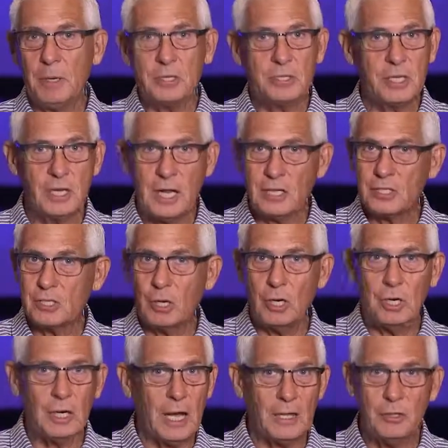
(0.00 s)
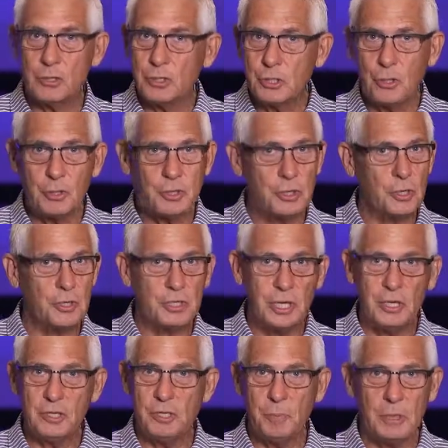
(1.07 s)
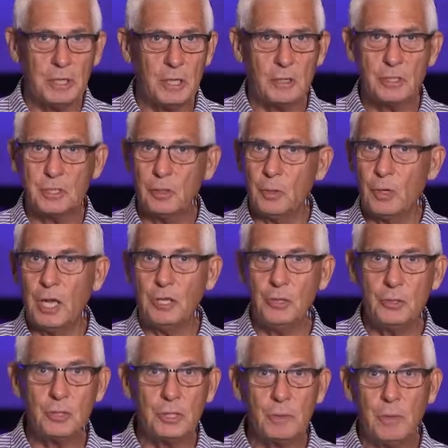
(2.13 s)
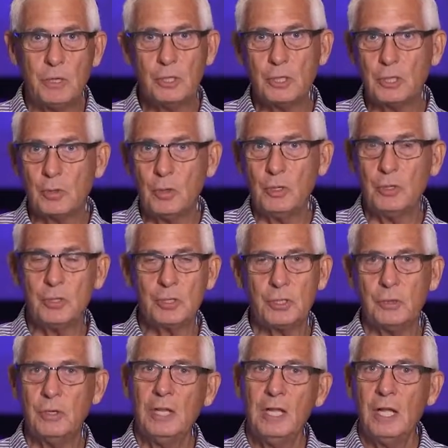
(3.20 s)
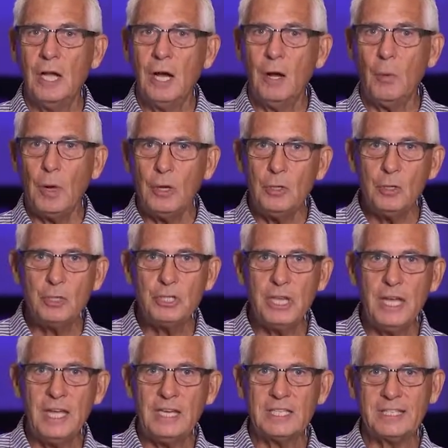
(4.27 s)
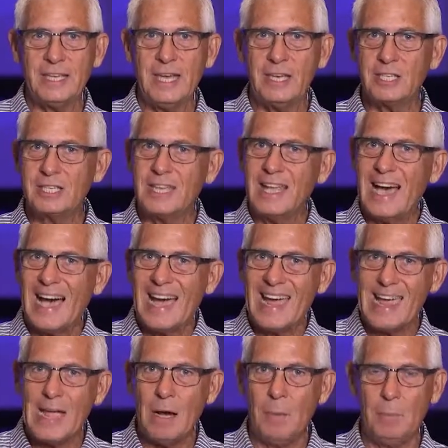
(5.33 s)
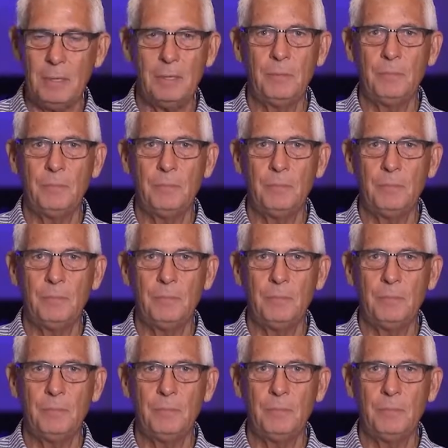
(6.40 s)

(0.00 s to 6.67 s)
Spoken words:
Pastor Ken, I started, I used to go to church, I used to be close to the Lord, I used to. Why don't you change that and say, I am?